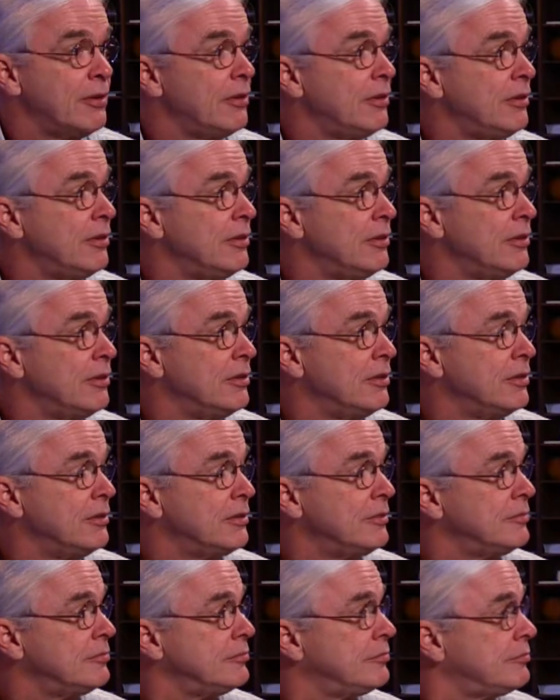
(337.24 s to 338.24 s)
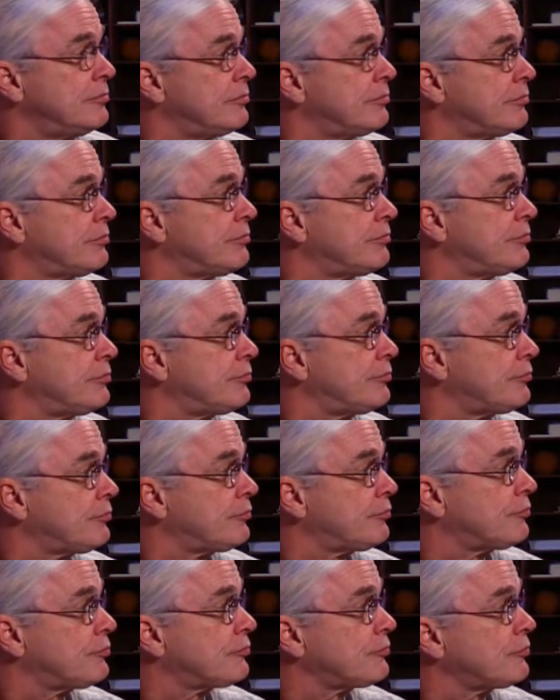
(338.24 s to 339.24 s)

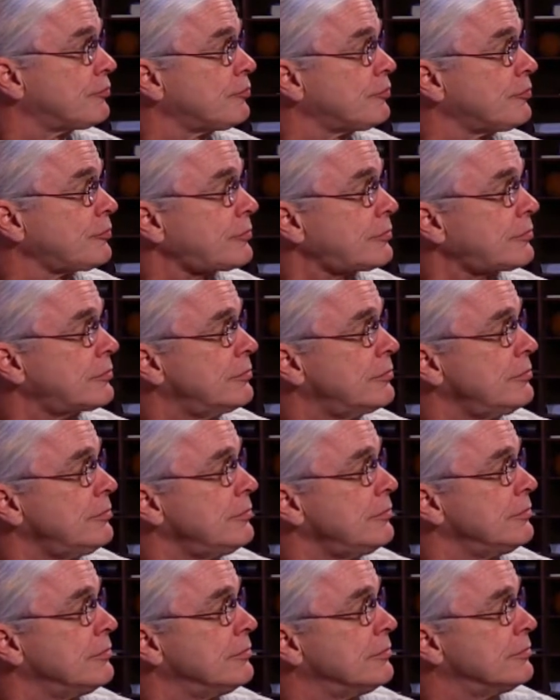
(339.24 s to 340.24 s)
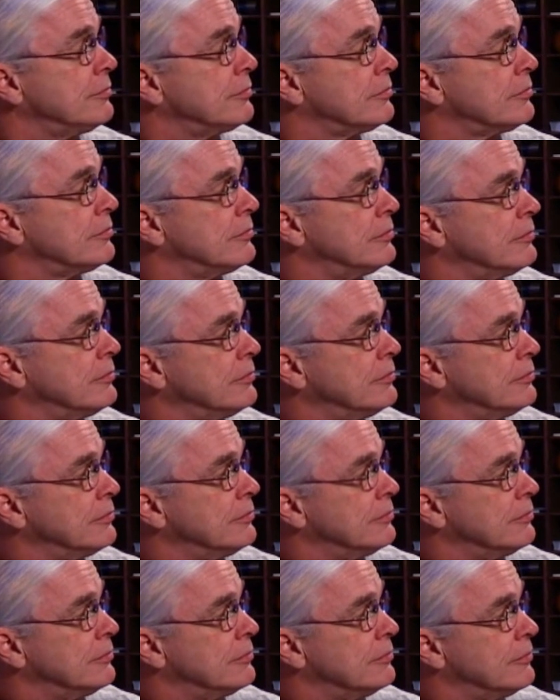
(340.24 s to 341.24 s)

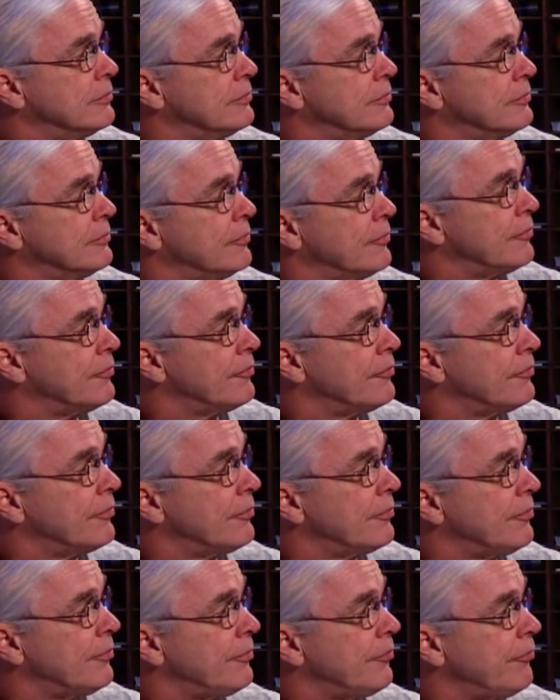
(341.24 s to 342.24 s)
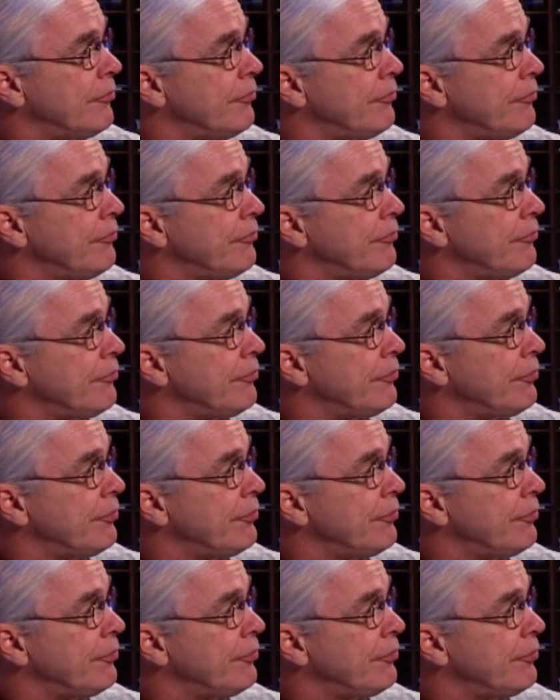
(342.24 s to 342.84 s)
This person isn't speaking.